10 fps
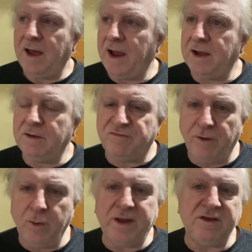And
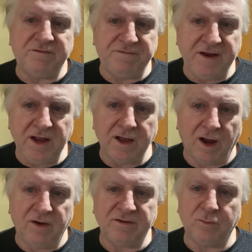through his
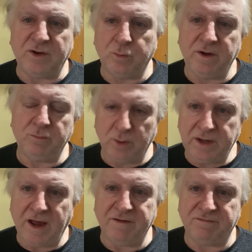videos, which
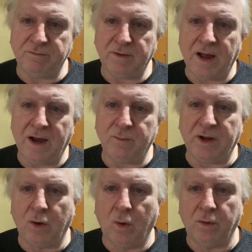we have
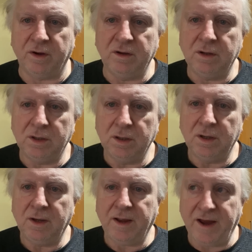recorded,
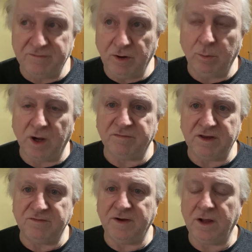every one of
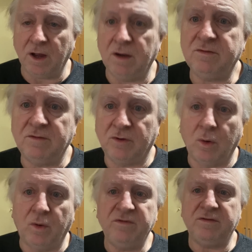his videos, of
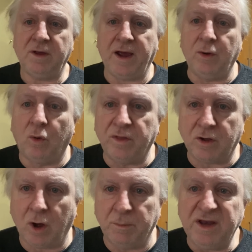course, and all the
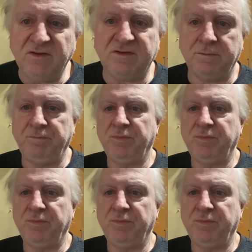comments,